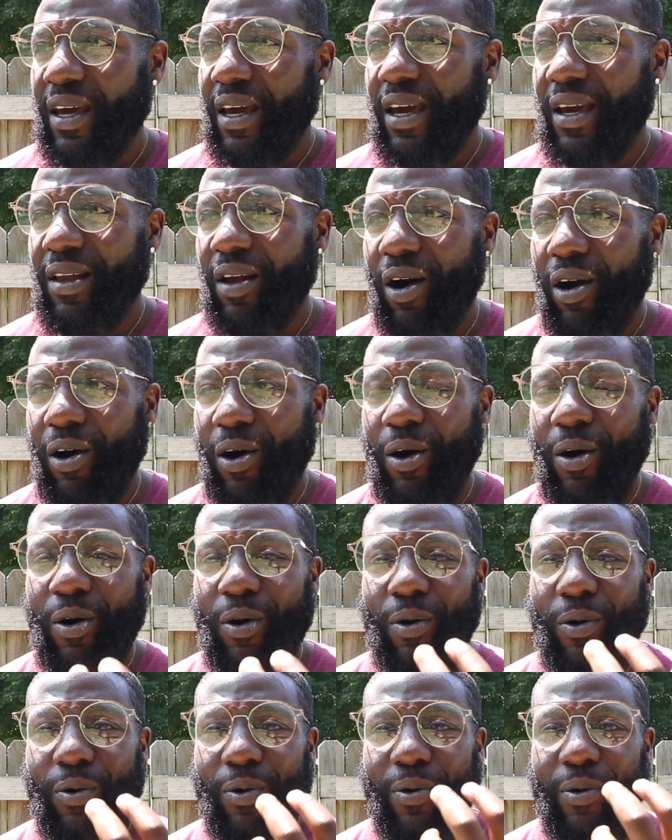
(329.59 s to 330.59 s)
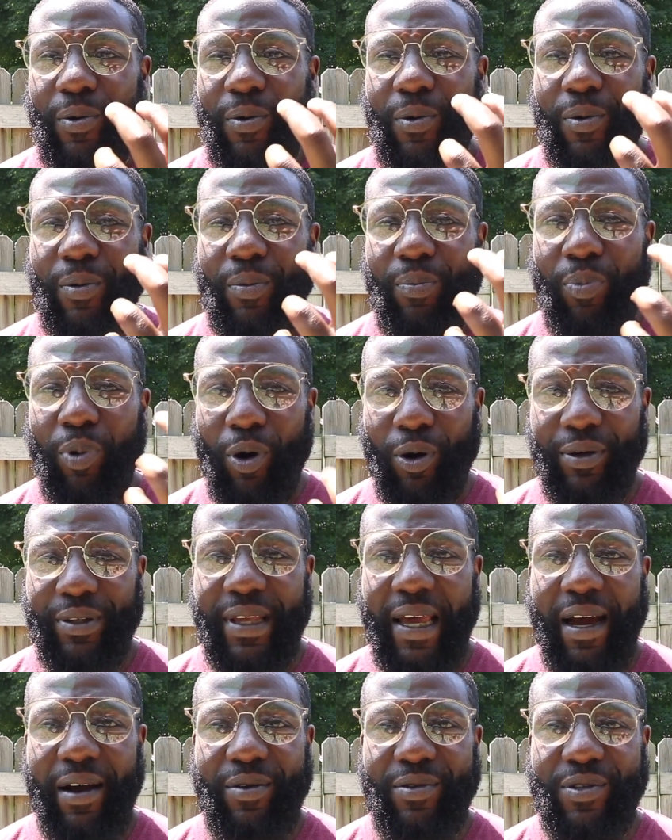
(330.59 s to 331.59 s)
It all boiled
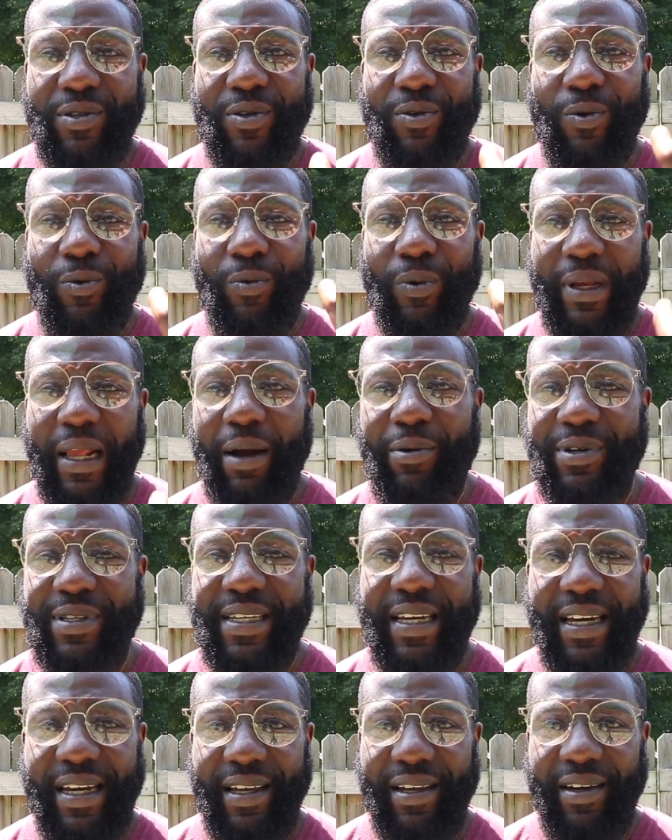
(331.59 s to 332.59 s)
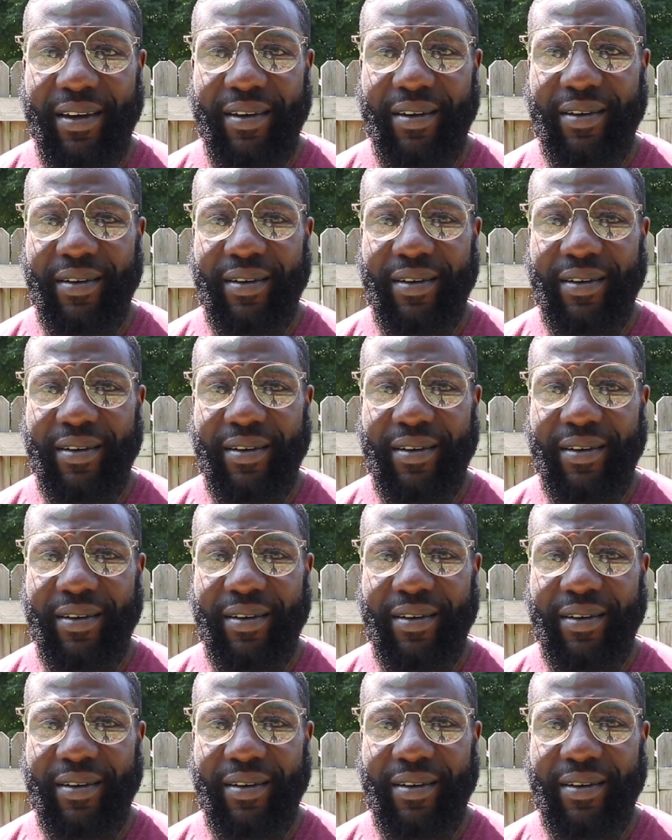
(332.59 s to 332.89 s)
down to what I was eating.